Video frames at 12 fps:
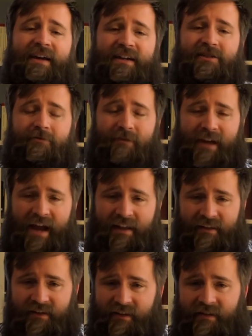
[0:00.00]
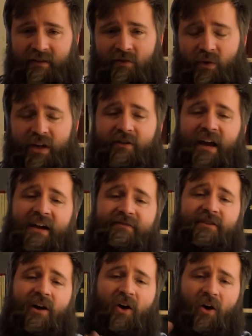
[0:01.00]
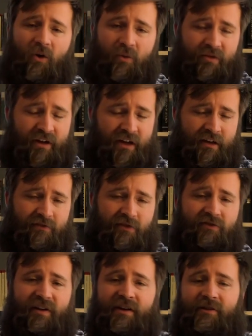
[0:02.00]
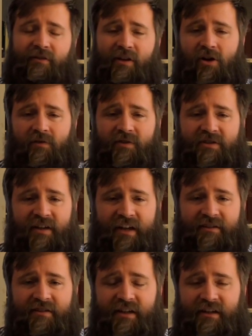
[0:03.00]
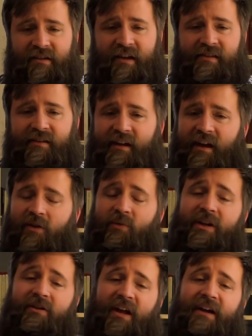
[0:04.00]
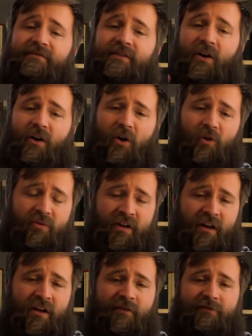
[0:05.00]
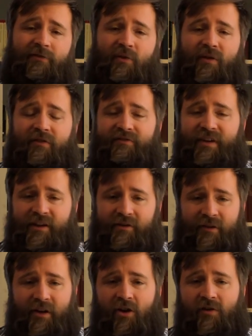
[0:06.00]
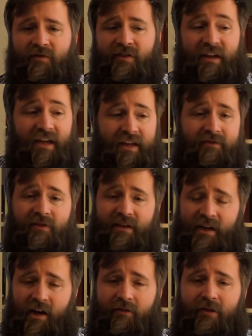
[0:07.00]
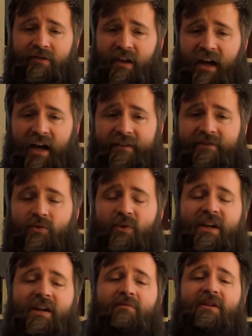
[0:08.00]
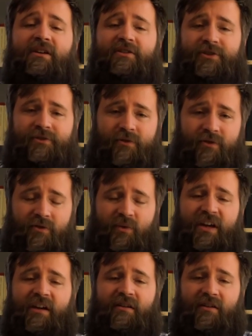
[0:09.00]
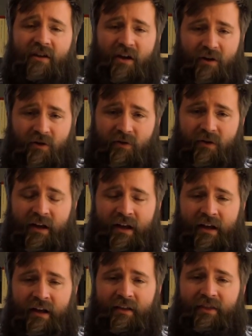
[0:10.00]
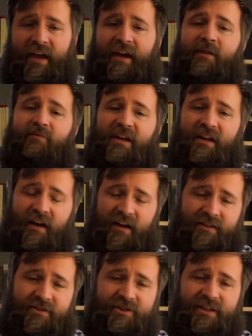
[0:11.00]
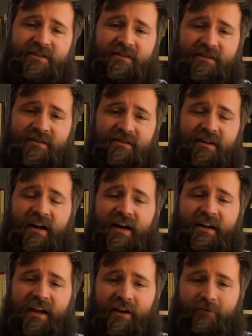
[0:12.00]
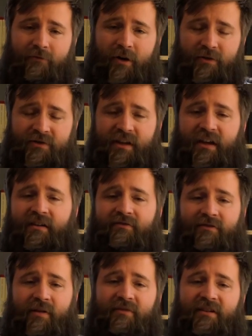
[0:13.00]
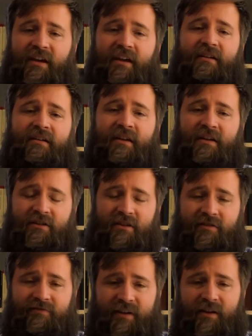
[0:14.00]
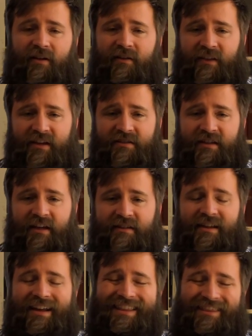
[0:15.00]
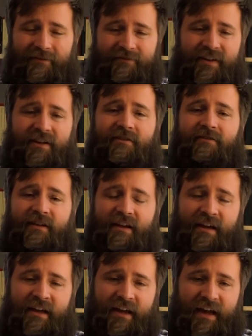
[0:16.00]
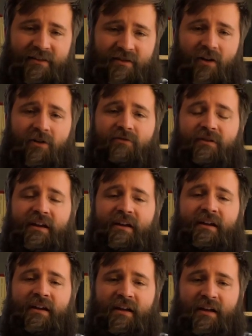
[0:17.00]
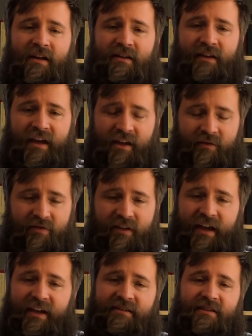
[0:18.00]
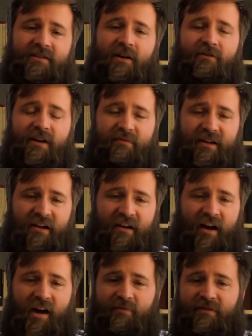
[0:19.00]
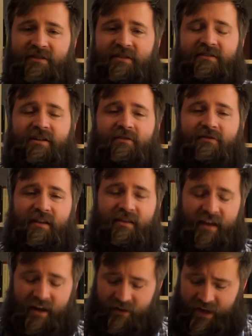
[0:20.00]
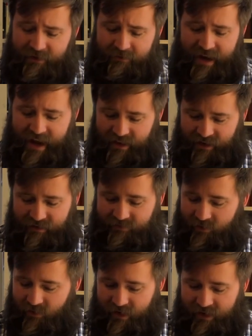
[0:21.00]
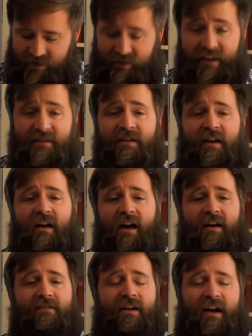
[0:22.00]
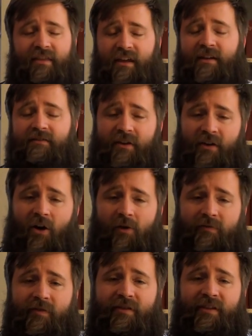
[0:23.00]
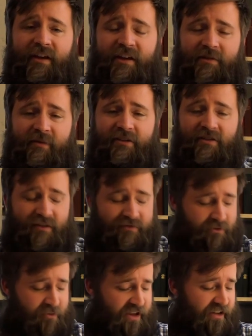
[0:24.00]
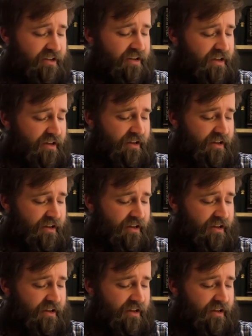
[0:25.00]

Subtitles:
It's a reality. We don't have to hope for victory over Satan, sin, death, and hell. We don't have to hope for victory over the evil in our own lives. We can be assured, we can know that because Jesus has died and rose again from the dead to defeat all of these things, that the victory has already taken place. It's already been accomplished. It's already there in reality for us. And that's, I think, a very hopeful thing, especially for me.